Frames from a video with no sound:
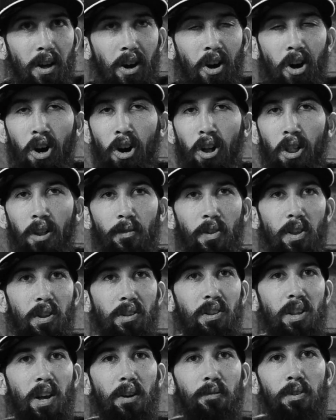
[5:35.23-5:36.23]
All of
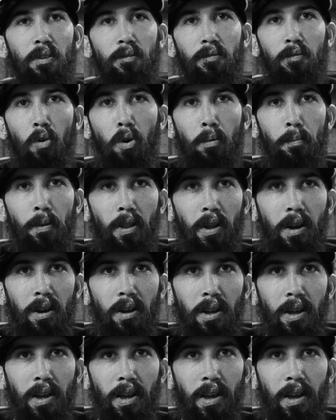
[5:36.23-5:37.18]
this stuff's a formula.